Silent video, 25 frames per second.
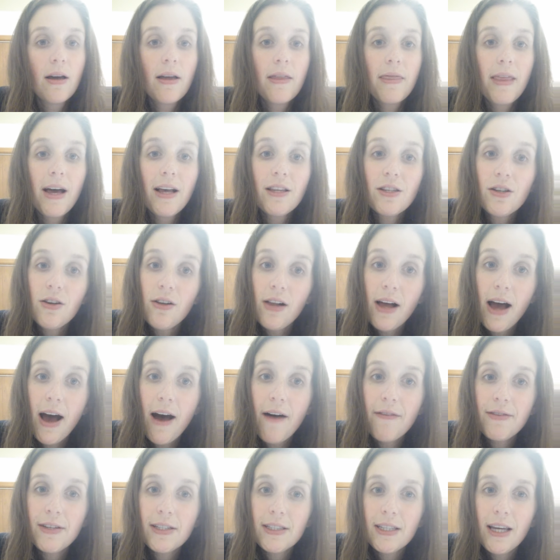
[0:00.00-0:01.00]
That's all I
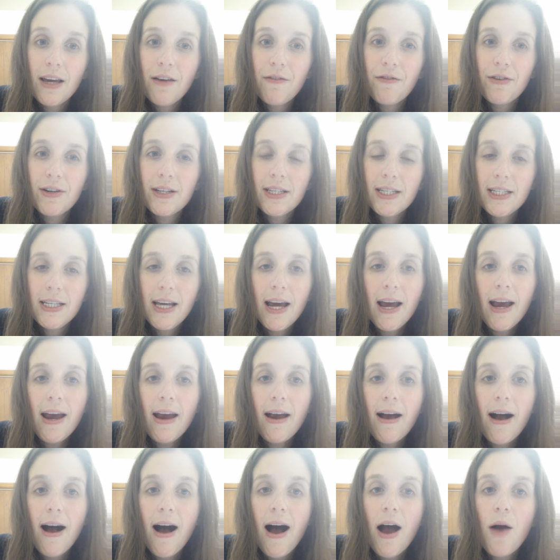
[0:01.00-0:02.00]
have to say for
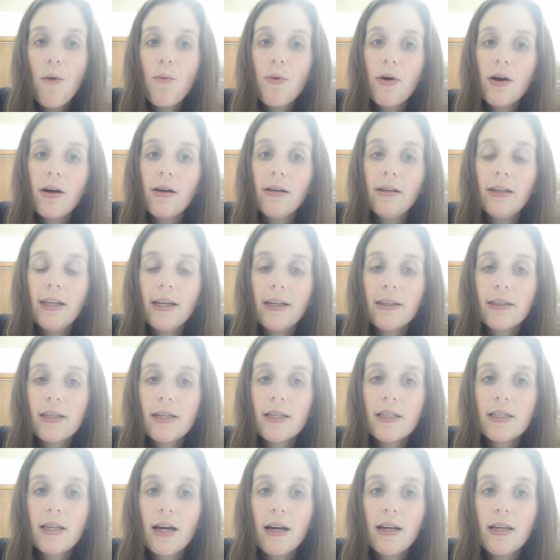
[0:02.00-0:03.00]
today. I will link the
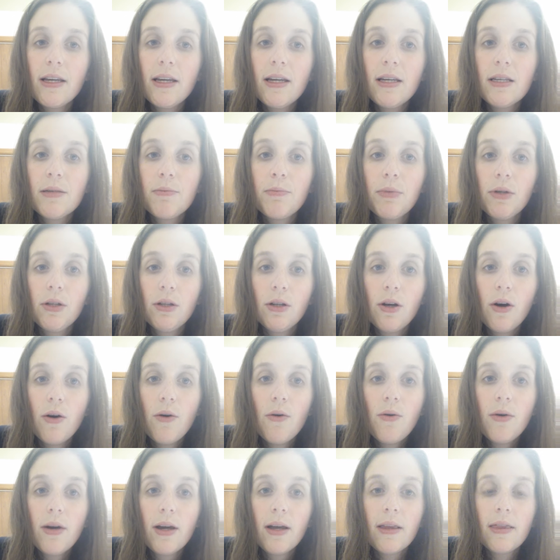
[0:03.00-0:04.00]
studies
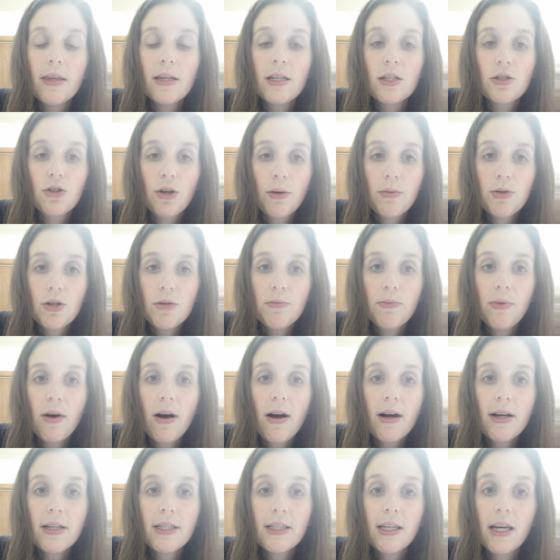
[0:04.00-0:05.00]
below in the description
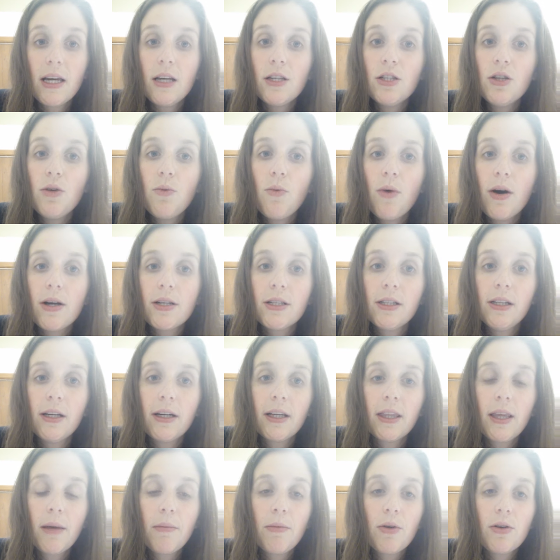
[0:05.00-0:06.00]
box in case you want to
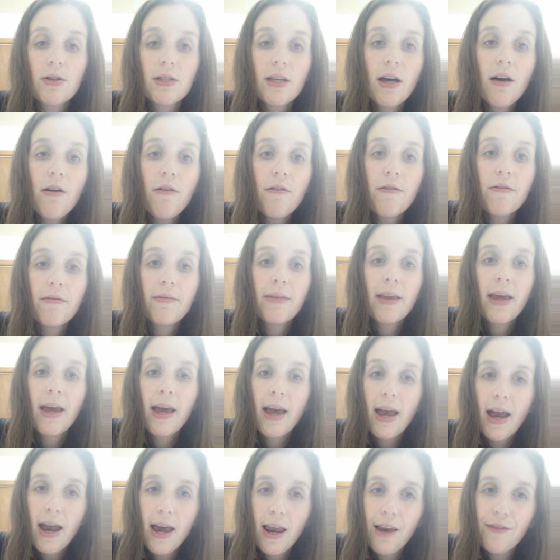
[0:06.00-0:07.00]
look at them yourself.
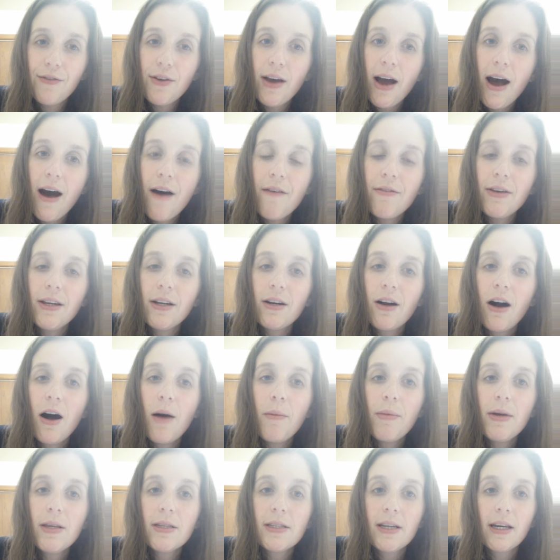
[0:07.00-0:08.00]
And if you have any
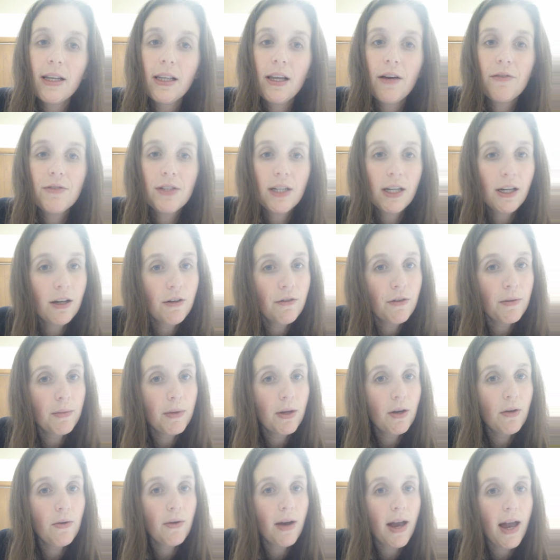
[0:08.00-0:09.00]
comments, I'd love to hear
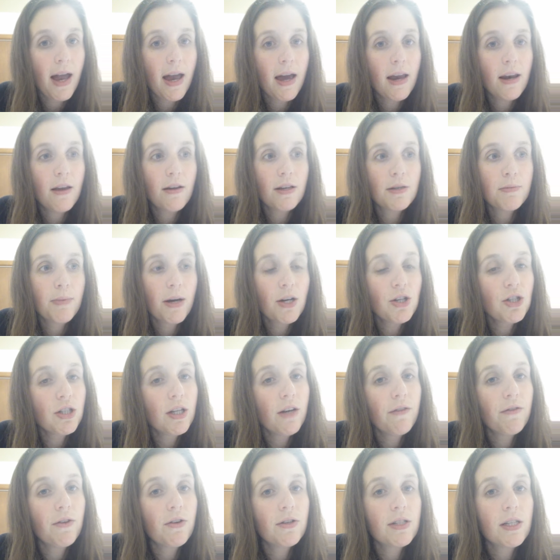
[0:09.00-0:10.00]
from you. And
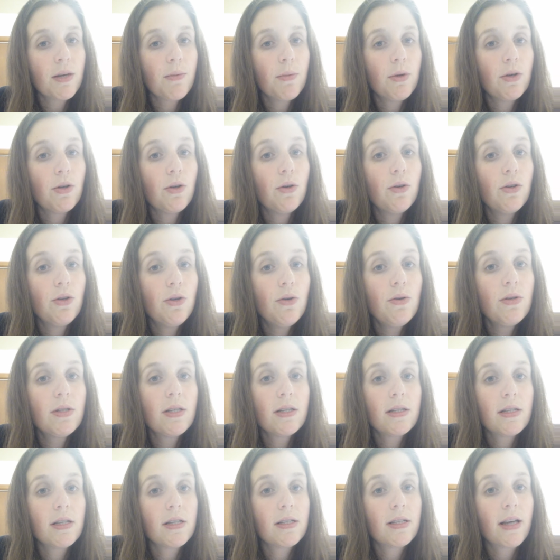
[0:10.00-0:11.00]
especially if you're someone who
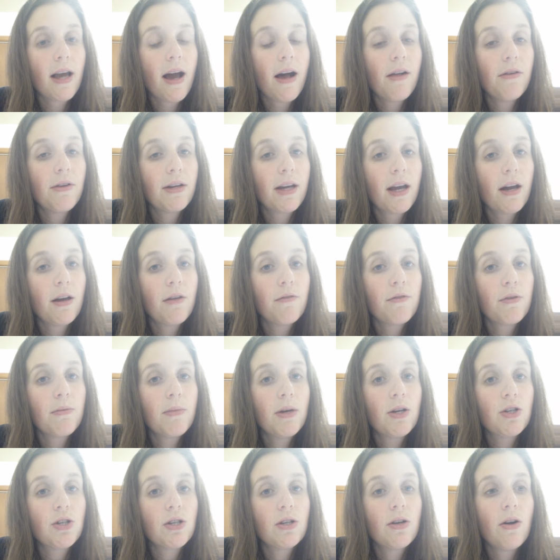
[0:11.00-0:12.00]
uses this calorie count
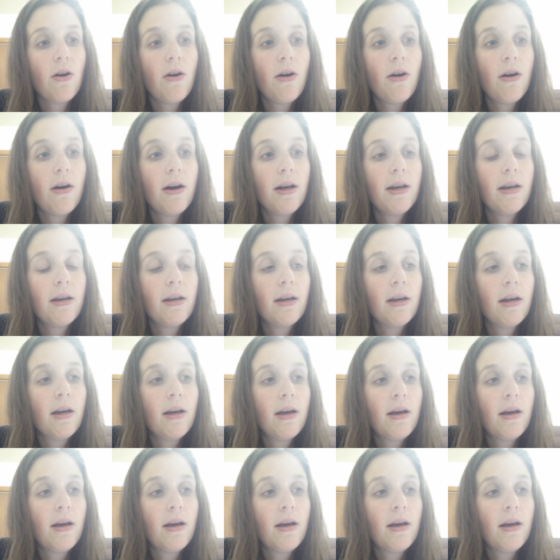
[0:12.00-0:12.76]
information on